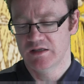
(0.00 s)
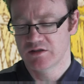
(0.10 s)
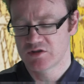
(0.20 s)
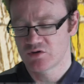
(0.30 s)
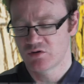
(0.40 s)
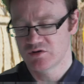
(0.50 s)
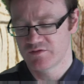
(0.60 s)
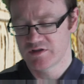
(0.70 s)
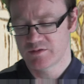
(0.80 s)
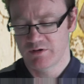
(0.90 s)
in the songs
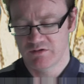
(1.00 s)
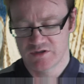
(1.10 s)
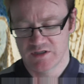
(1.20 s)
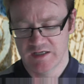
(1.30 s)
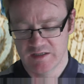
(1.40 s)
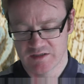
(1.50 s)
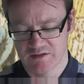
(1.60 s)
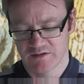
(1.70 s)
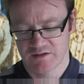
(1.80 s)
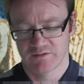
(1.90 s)
of experience and
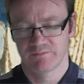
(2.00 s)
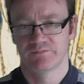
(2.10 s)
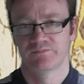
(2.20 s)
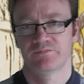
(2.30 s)
innocence.